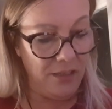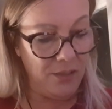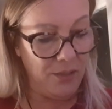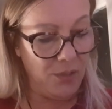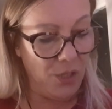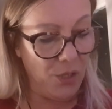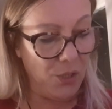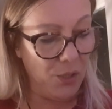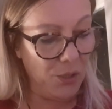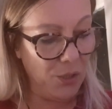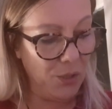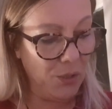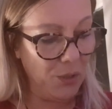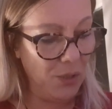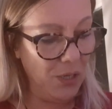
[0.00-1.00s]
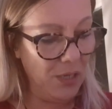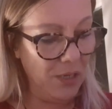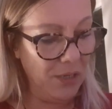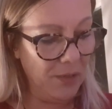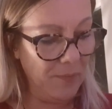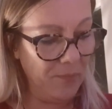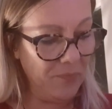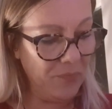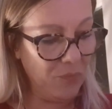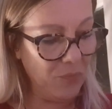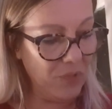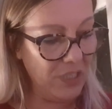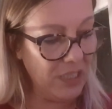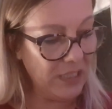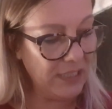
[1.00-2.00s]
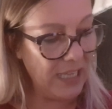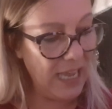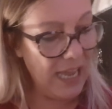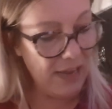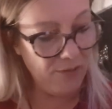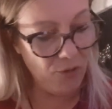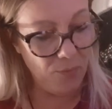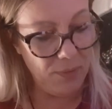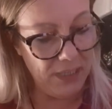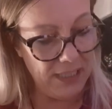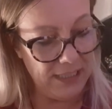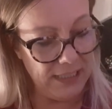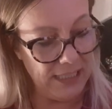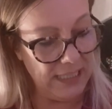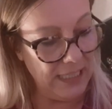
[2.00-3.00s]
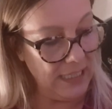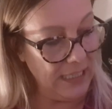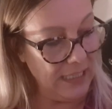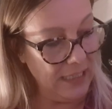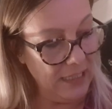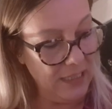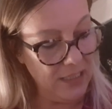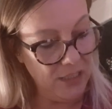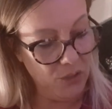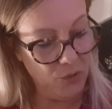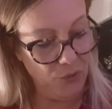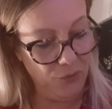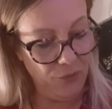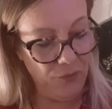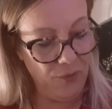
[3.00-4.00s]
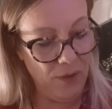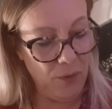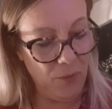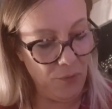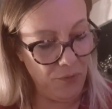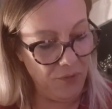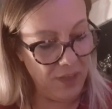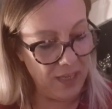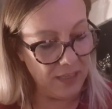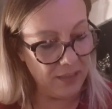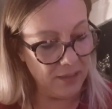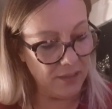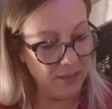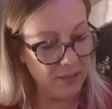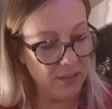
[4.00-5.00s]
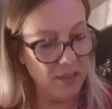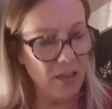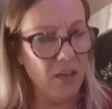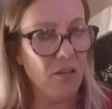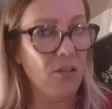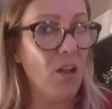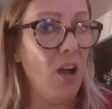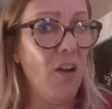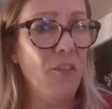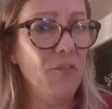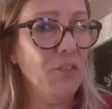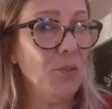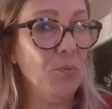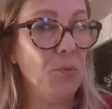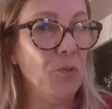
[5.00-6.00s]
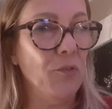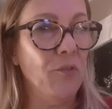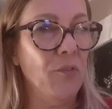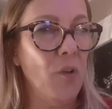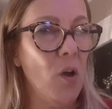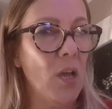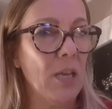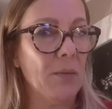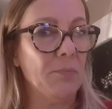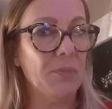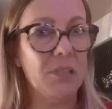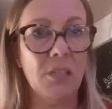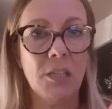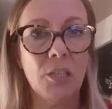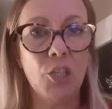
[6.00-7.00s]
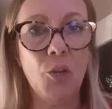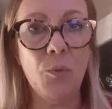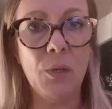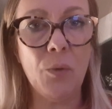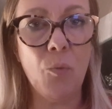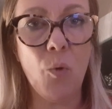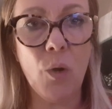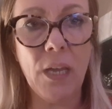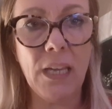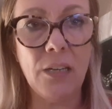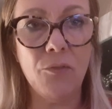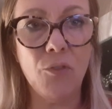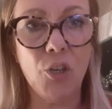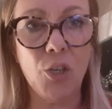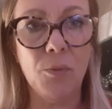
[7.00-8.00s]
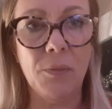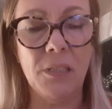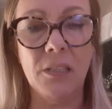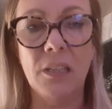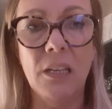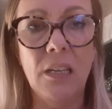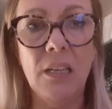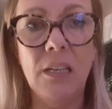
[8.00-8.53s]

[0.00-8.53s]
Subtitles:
So this, our ability to feel things, uncomfortable vibes, like, you know, when you walk in a room and